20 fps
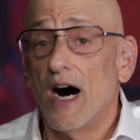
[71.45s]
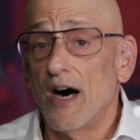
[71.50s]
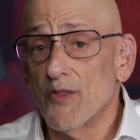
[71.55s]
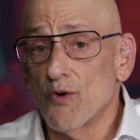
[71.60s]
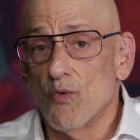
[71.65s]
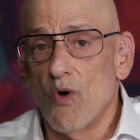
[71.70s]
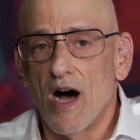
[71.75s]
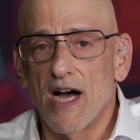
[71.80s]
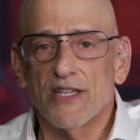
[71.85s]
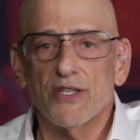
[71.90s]

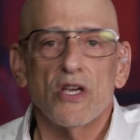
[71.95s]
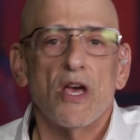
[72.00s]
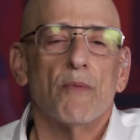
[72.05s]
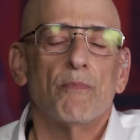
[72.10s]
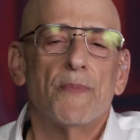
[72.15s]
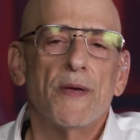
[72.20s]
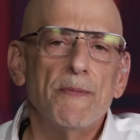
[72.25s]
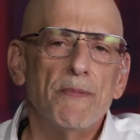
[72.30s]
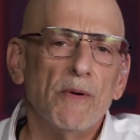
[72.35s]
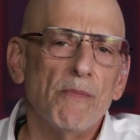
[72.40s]
Otherwise,
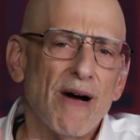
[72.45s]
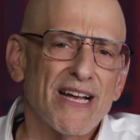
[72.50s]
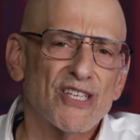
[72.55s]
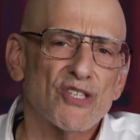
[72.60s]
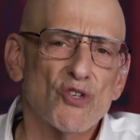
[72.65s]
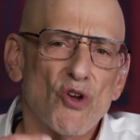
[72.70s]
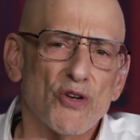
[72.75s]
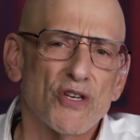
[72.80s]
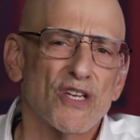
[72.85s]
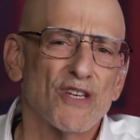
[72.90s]
people
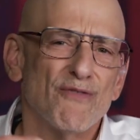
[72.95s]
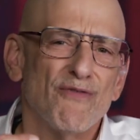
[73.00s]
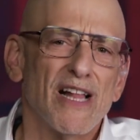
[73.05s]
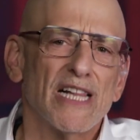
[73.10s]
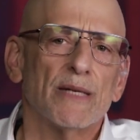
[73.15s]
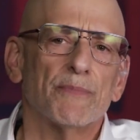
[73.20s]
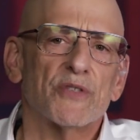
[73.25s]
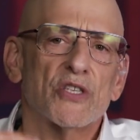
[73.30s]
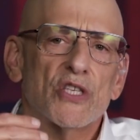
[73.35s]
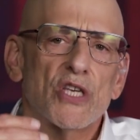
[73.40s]
might start to
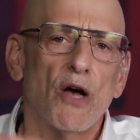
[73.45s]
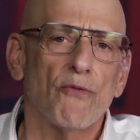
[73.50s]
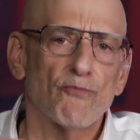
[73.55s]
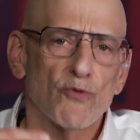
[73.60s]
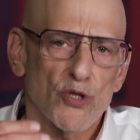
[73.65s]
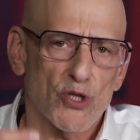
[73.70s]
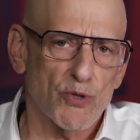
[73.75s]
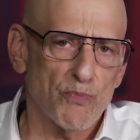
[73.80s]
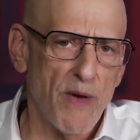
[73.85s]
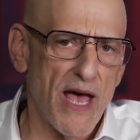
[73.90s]
develop
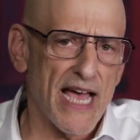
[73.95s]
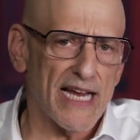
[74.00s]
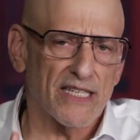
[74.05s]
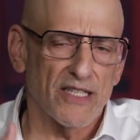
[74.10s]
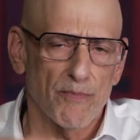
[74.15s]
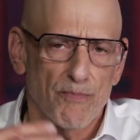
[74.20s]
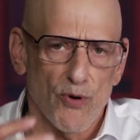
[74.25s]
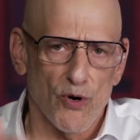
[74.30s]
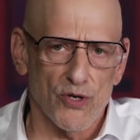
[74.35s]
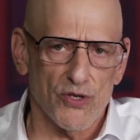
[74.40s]

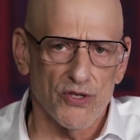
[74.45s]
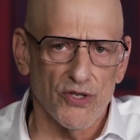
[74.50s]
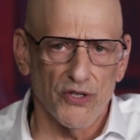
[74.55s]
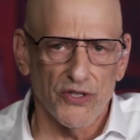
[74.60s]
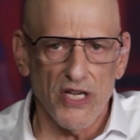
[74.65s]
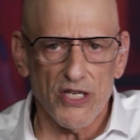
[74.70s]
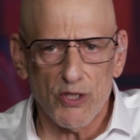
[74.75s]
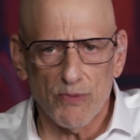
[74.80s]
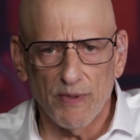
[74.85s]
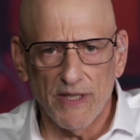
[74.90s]
self-respect and
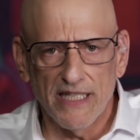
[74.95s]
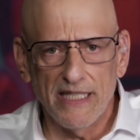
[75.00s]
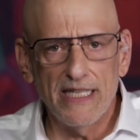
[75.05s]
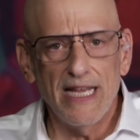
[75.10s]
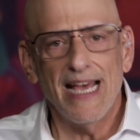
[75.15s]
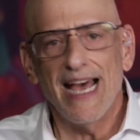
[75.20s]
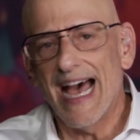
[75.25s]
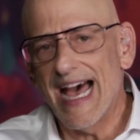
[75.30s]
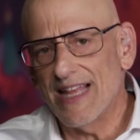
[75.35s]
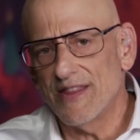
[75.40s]
personal
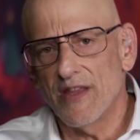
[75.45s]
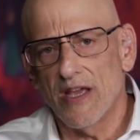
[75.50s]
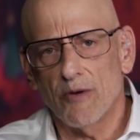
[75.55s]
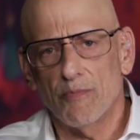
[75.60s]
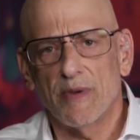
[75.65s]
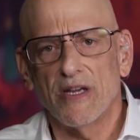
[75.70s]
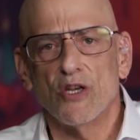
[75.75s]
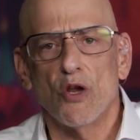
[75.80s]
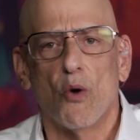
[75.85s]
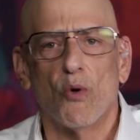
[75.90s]
discipline, and
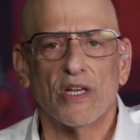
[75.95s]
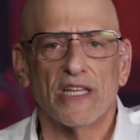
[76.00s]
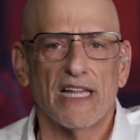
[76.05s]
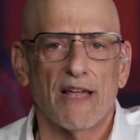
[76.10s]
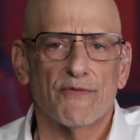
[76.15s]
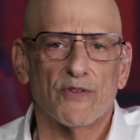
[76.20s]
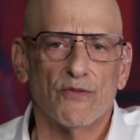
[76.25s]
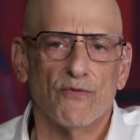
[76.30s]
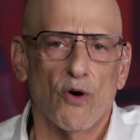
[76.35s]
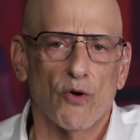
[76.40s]
there'd be no one
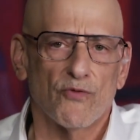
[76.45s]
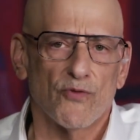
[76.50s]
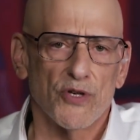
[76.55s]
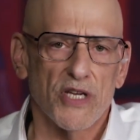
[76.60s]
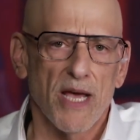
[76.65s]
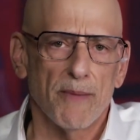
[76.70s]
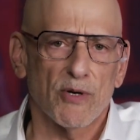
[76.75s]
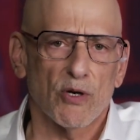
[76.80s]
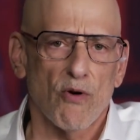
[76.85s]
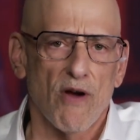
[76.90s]
left to vote
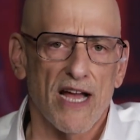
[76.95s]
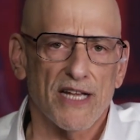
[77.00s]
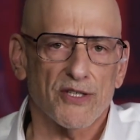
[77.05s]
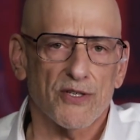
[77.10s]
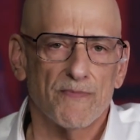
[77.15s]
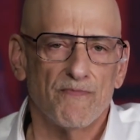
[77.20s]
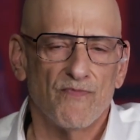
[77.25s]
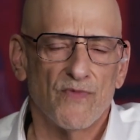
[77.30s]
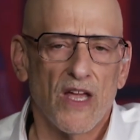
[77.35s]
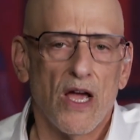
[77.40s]
for
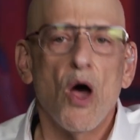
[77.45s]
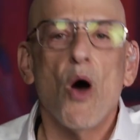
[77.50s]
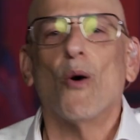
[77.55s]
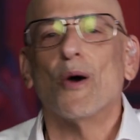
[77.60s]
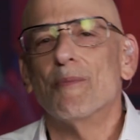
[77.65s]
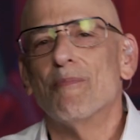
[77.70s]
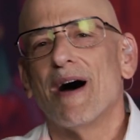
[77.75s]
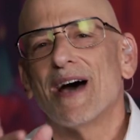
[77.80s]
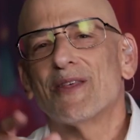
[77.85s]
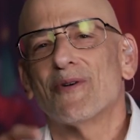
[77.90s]
Democrats.
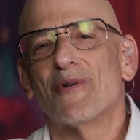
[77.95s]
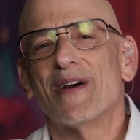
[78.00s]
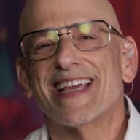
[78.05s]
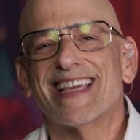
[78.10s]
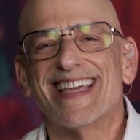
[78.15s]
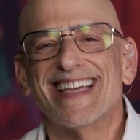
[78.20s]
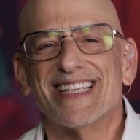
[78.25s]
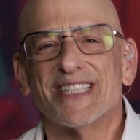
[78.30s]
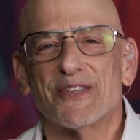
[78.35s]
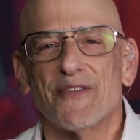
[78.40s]
Oh, and by the
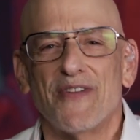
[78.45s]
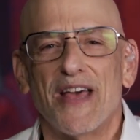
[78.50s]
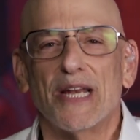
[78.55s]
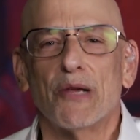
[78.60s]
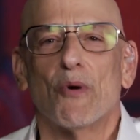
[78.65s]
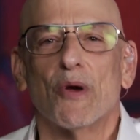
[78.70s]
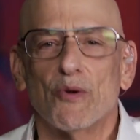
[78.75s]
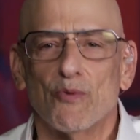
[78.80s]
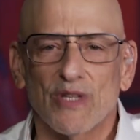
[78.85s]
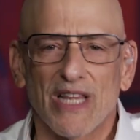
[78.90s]
way, kids, if
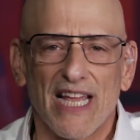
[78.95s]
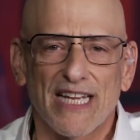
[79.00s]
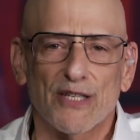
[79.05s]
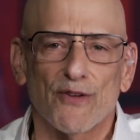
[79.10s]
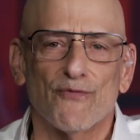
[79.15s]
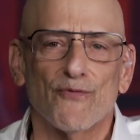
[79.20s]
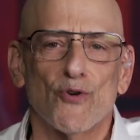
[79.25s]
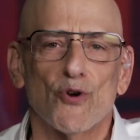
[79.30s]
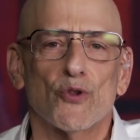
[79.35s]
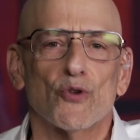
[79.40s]
anyone would
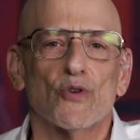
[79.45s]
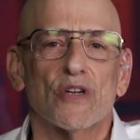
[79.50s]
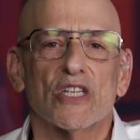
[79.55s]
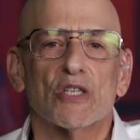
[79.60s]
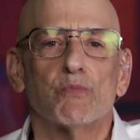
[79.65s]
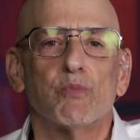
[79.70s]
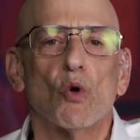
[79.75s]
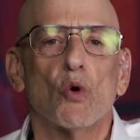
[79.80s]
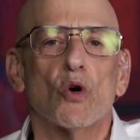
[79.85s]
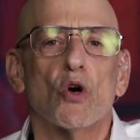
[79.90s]
like to further
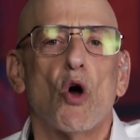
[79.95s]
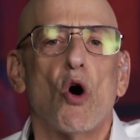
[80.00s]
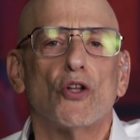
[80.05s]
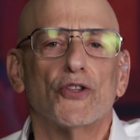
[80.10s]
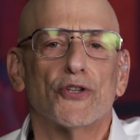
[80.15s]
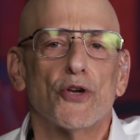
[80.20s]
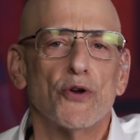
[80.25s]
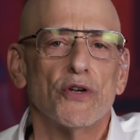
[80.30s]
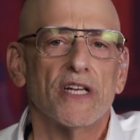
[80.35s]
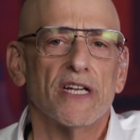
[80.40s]
explore
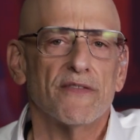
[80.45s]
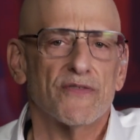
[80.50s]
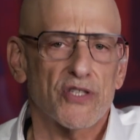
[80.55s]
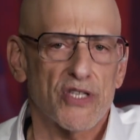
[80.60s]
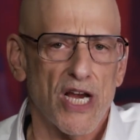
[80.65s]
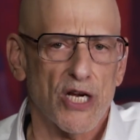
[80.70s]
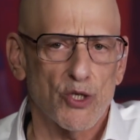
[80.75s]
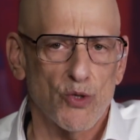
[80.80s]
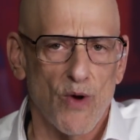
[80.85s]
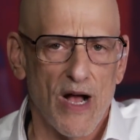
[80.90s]
alternative
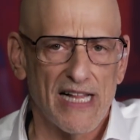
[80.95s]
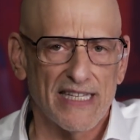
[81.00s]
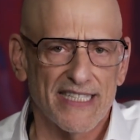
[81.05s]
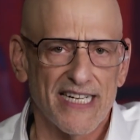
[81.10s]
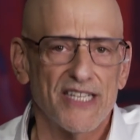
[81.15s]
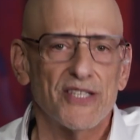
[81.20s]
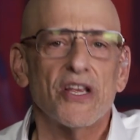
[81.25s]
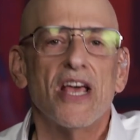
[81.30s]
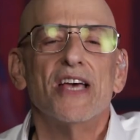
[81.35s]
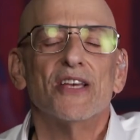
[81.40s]

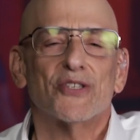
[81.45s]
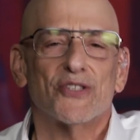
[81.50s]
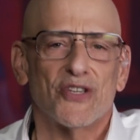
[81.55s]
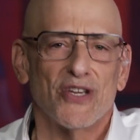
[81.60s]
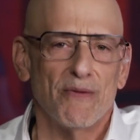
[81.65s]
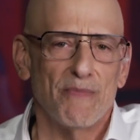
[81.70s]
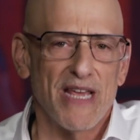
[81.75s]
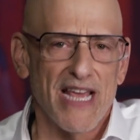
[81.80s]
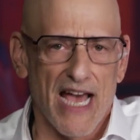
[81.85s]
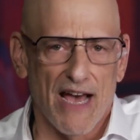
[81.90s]
sexualities,
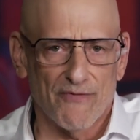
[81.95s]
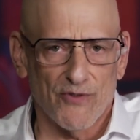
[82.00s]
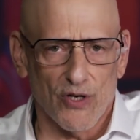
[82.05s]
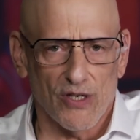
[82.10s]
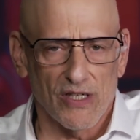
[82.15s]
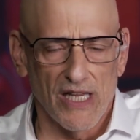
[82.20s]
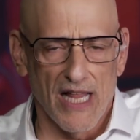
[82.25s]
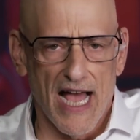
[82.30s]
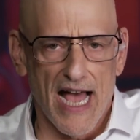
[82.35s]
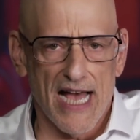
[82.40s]
see me
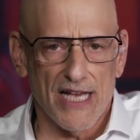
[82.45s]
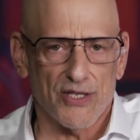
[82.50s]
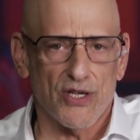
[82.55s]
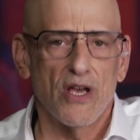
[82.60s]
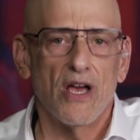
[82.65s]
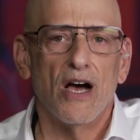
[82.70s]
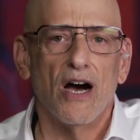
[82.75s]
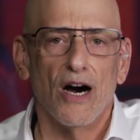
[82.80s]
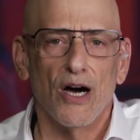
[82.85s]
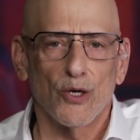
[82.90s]
after
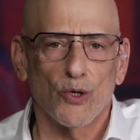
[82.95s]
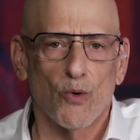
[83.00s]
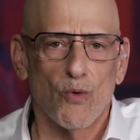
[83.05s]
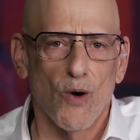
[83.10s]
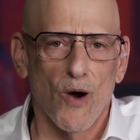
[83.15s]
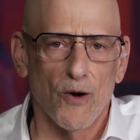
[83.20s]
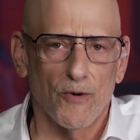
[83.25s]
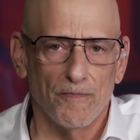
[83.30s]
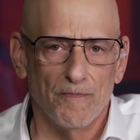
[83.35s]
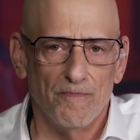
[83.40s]
class,"
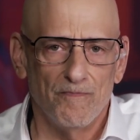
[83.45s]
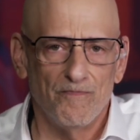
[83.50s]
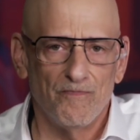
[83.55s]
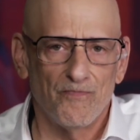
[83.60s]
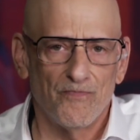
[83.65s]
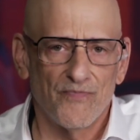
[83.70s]
unquote.